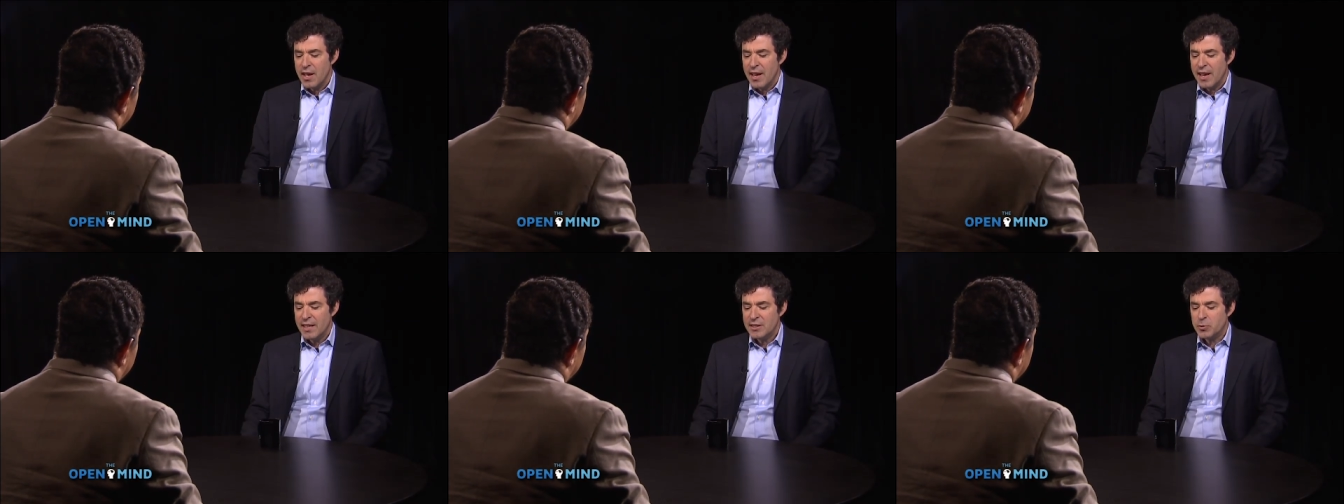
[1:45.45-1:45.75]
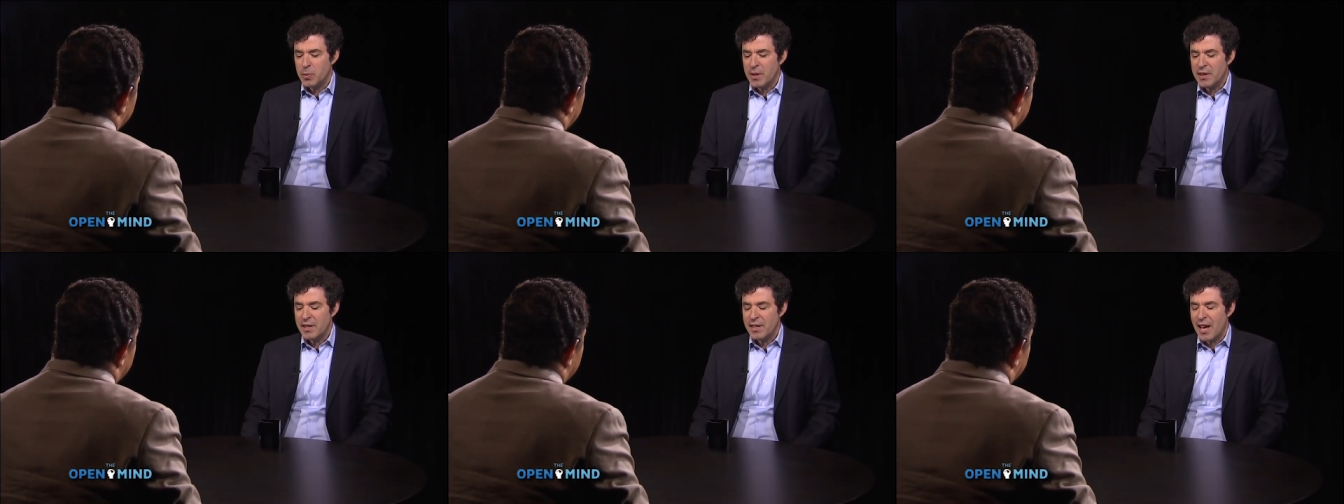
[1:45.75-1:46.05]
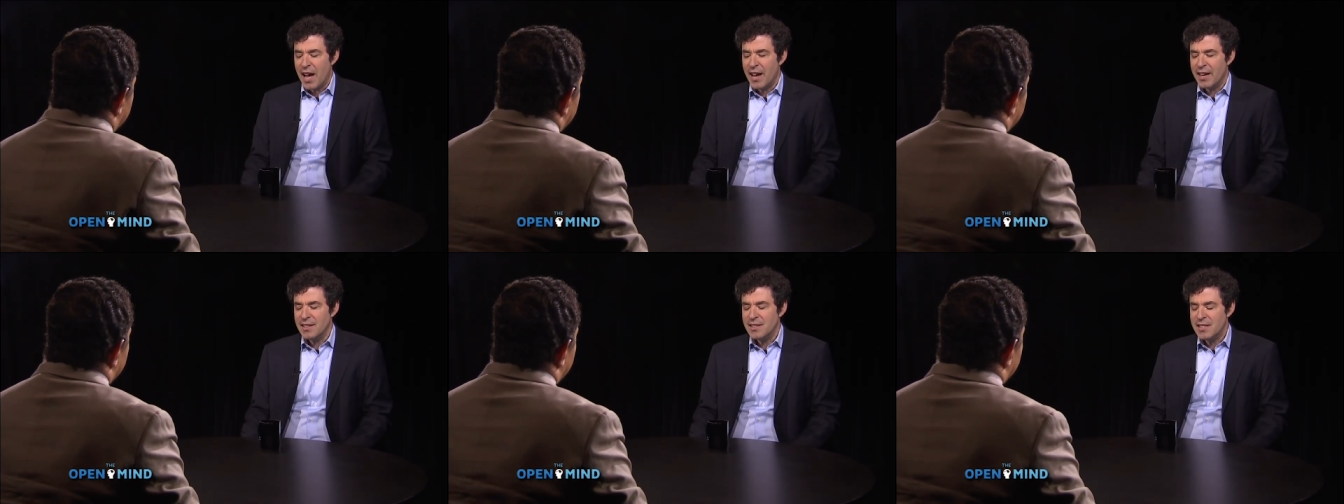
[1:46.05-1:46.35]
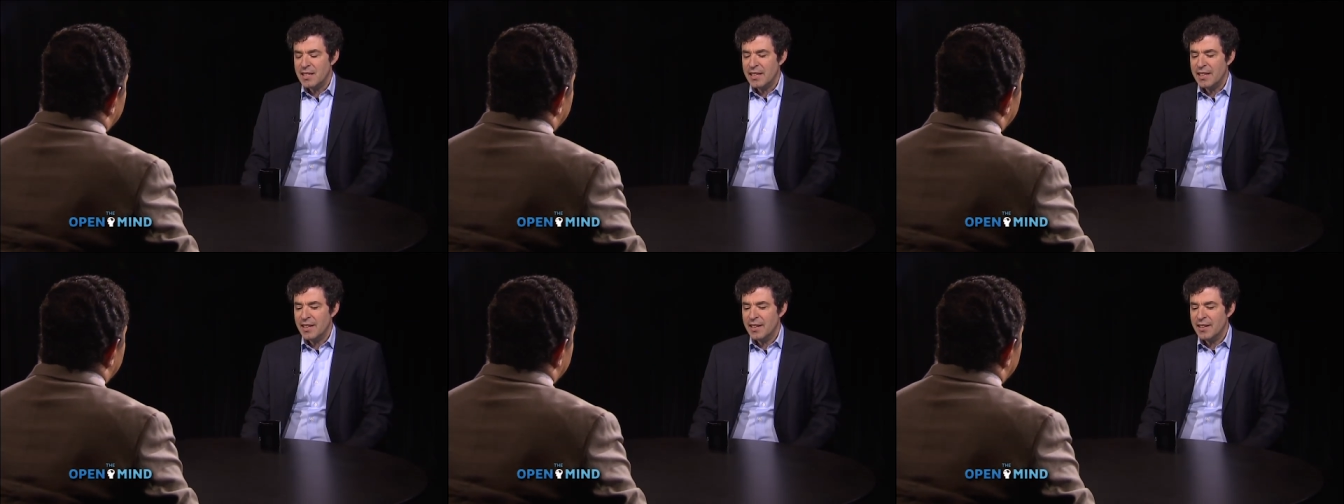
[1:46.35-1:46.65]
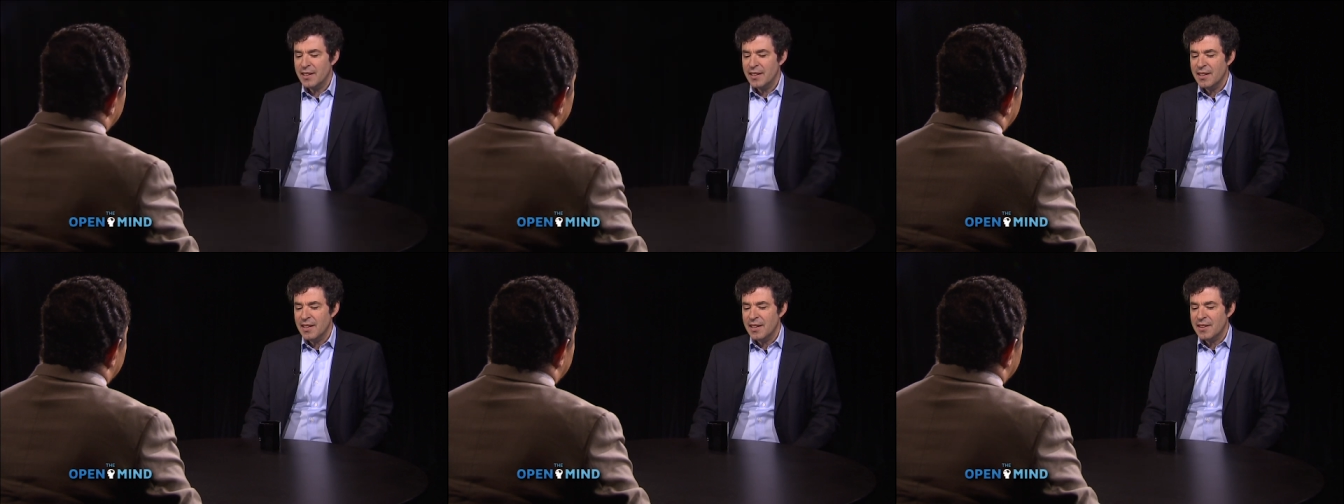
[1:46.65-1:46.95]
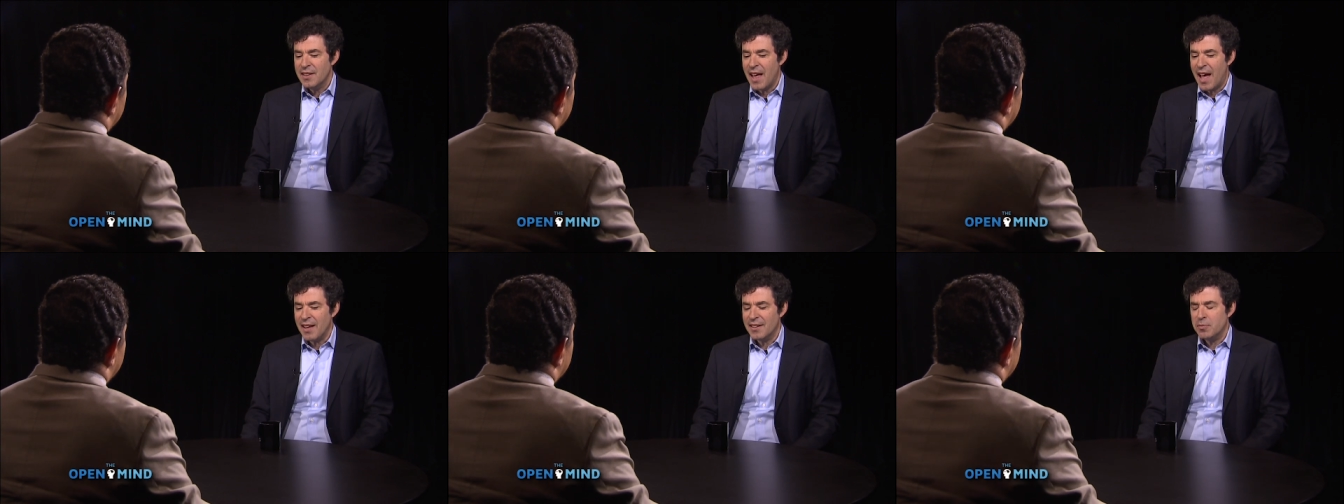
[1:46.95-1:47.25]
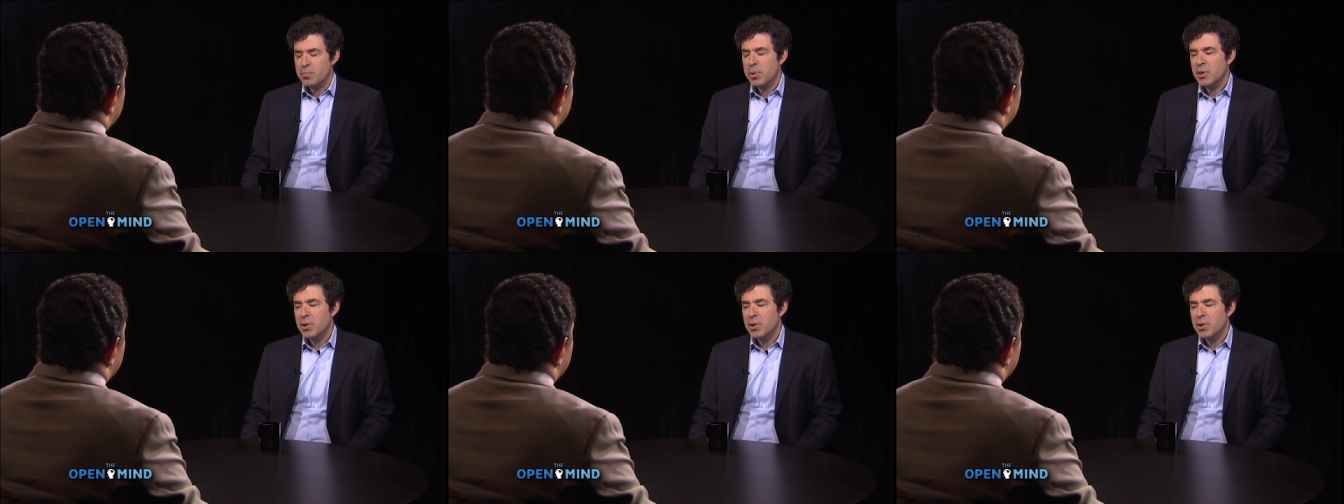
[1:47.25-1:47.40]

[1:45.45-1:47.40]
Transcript: is with the idea that